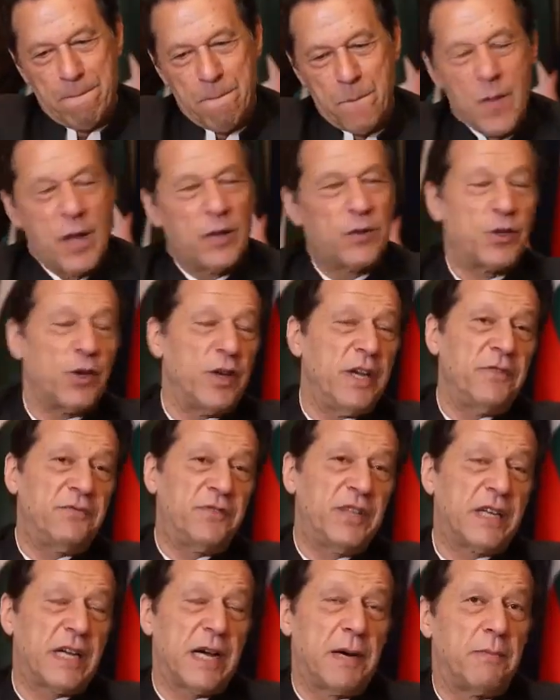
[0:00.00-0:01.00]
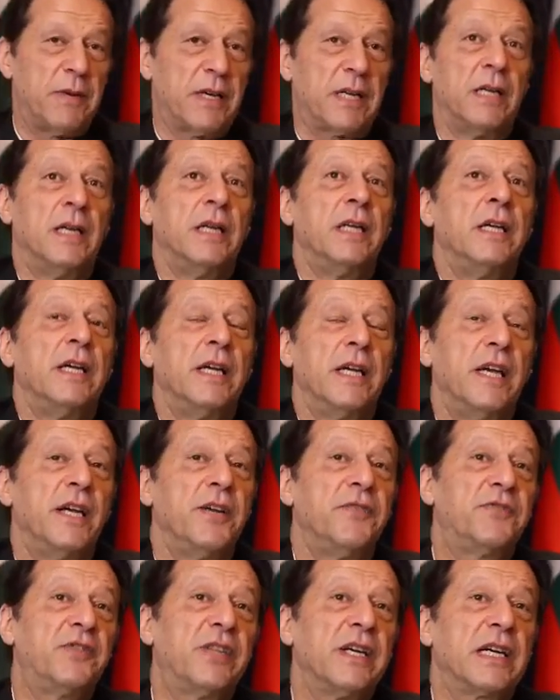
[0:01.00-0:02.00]
if the
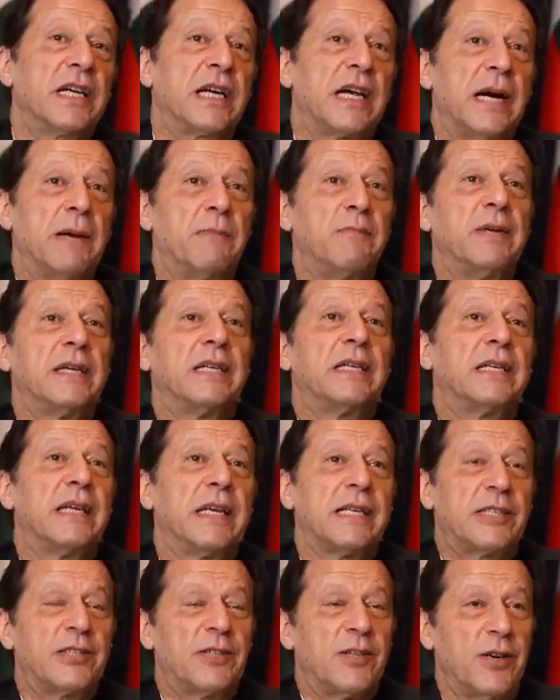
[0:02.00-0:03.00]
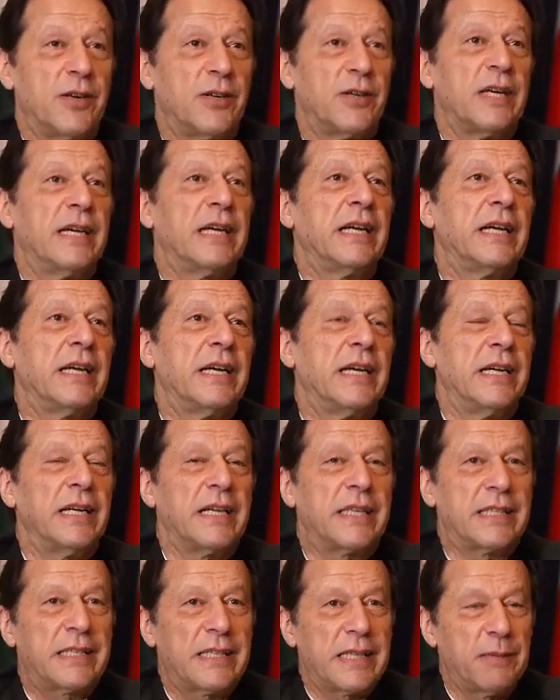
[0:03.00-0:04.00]
government does not
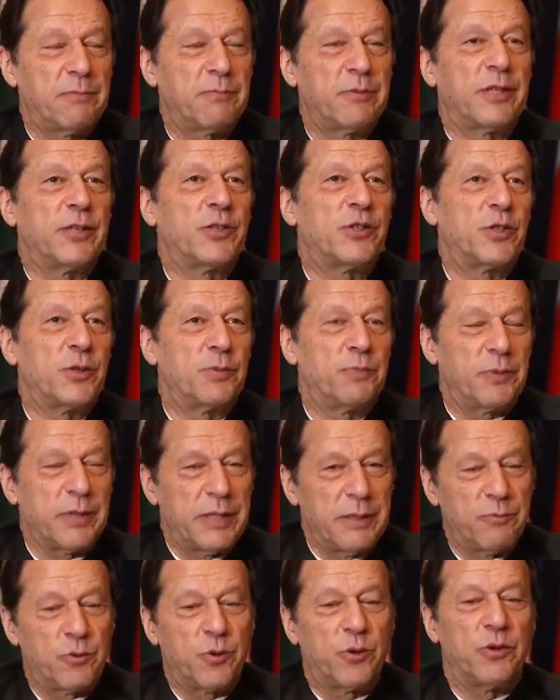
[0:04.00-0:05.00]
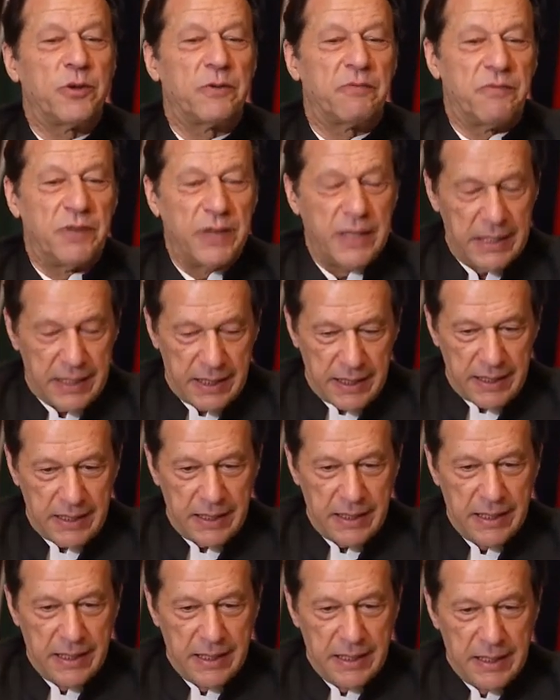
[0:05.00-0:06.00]
accept the Supreme Court
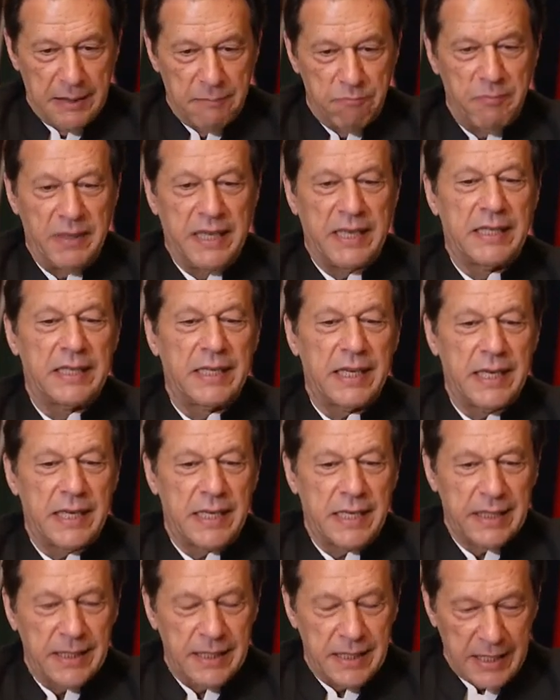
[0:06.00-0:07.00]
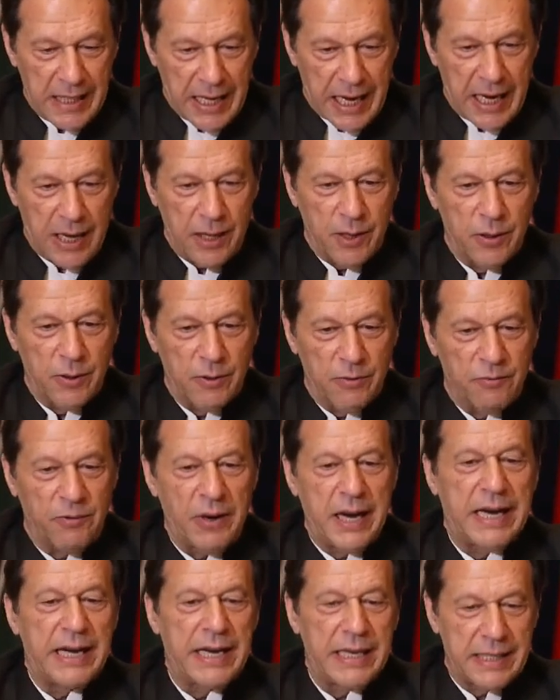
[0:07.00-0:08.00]
verdict, means it is now
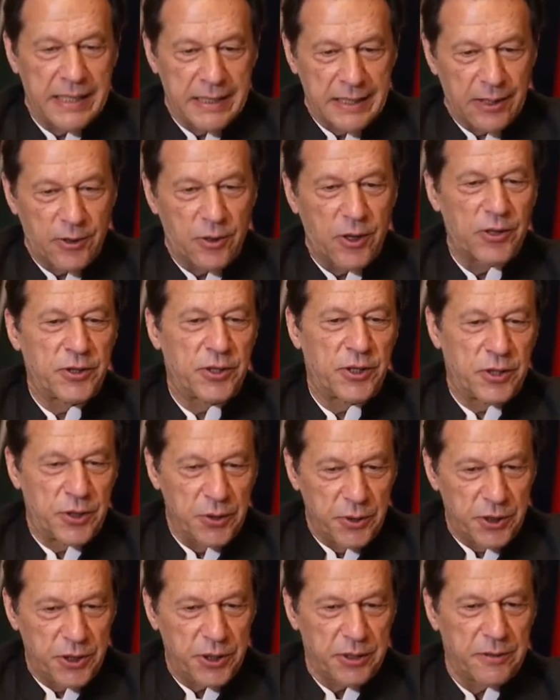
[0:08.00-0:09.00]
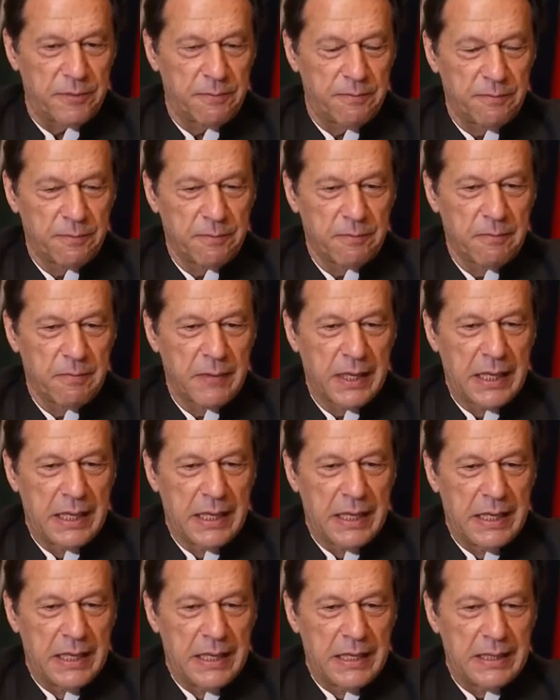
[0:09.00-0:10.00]
violating the constitution,
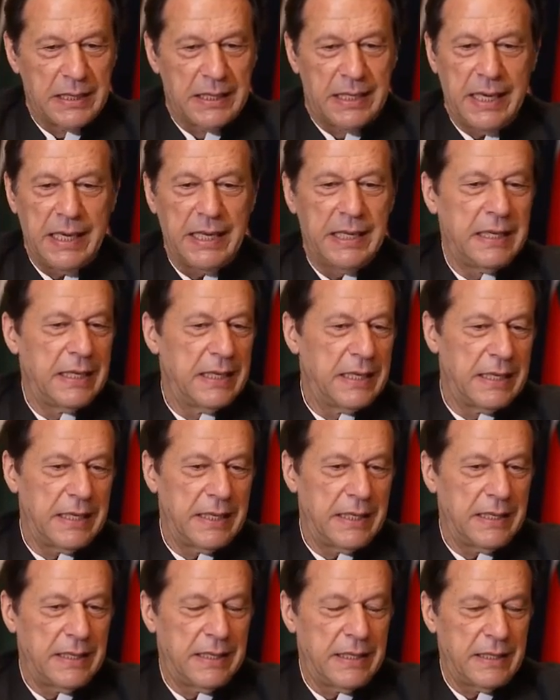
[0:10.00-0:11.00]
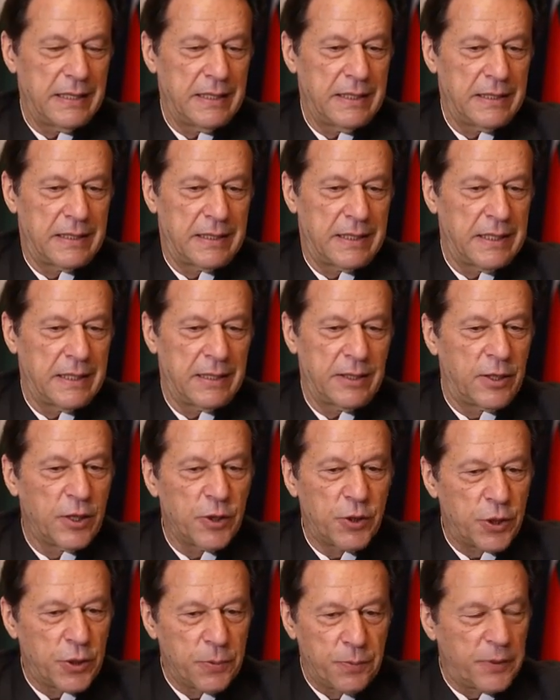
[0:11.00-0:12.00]
then the
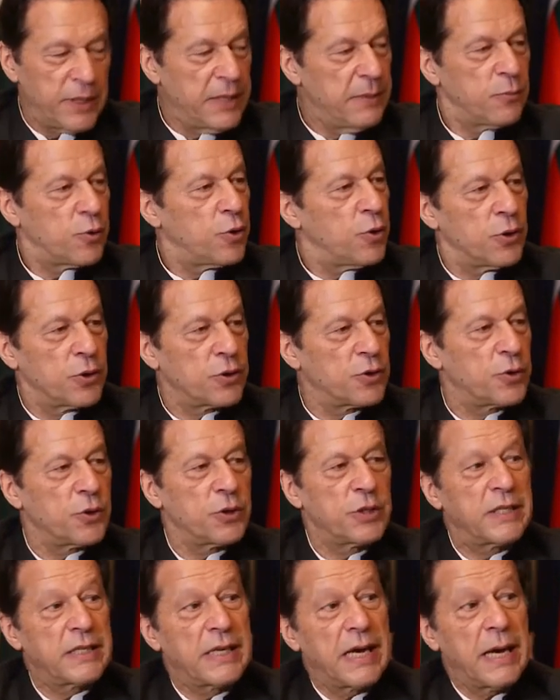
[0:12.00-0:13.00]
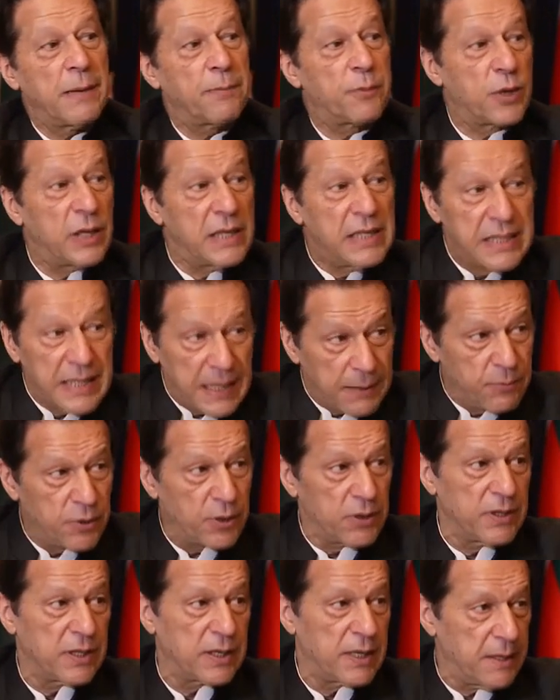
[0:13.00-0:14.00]
Supreme Court could slap contempt
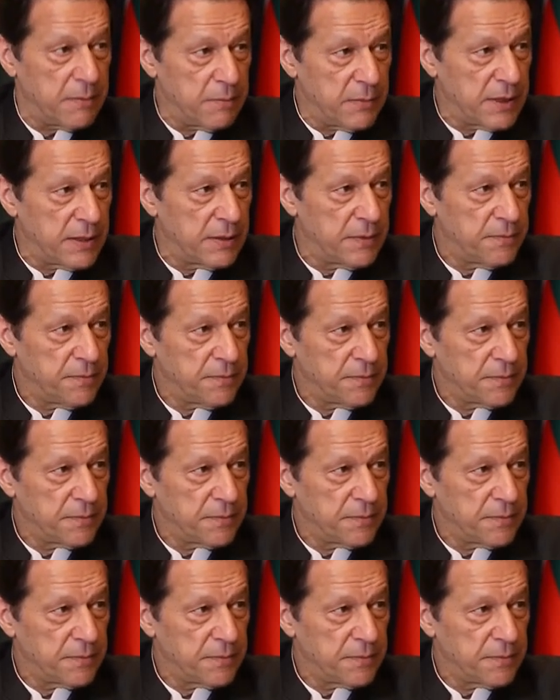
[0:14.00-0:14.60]
on the government.